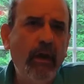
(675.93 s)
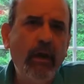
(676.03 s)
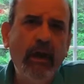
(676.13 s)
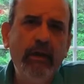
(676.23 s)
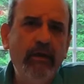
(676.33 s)

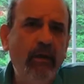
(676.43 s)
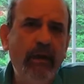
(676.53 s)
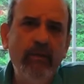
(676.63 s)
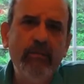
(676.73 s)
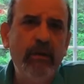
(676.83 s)
and
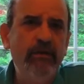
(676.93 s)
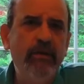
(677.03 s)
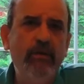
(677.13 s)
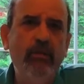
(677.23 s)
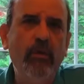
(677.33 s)
enlightenment to
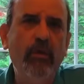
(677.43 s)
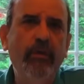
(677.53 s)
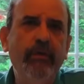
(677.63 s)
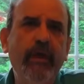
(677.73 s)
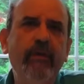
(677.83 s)
the
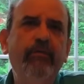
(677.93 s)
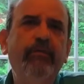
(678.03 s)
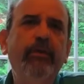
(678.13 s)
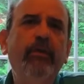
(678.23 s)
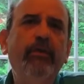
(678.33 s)
world and
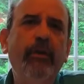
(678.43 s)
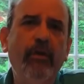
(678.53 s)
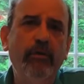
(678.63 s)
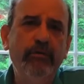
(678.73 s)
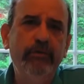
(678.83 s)
fill
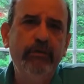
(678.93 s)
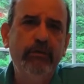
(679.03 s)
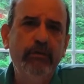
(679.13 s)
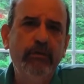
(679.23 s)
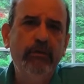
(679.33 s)
those
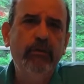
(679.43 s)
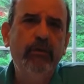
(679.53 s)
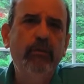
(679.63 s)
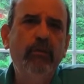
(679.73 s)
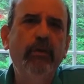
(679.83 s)

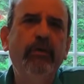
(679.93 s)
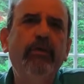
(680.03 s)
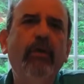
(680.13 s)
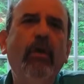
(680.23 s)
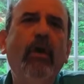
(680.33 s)
with
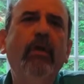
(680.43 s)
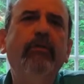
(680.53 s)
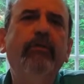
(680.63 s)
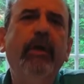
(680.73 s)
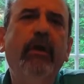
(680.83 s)

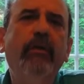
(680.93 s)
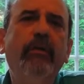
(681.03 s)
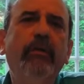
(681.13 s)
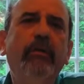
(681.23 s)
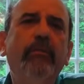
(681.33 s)
heartfelt
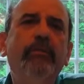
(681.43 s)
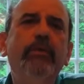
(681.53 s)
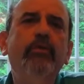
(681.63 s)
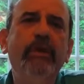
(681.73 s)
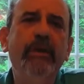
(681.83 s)

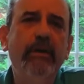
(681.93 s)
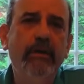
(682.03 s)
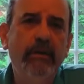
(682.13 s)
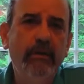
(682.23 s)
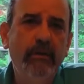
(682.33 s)
beauty,
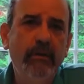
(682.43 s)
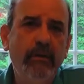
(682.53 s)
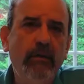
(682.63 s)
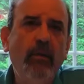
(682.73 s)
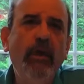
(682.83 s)

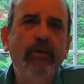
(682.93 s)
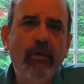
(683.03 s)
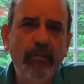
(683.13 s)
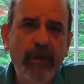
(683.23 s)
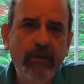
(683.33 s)

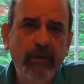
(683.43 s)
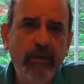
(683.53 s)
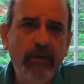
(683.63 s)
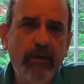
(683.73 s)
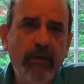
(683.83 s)
wonderment,
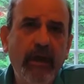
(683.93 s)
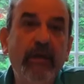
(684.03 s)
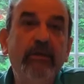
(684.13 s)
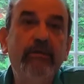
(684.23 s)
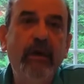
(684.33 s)
and
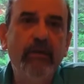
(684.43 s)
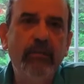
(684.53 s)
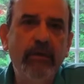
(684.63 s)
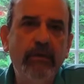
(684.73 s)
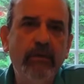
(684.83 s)
excitement.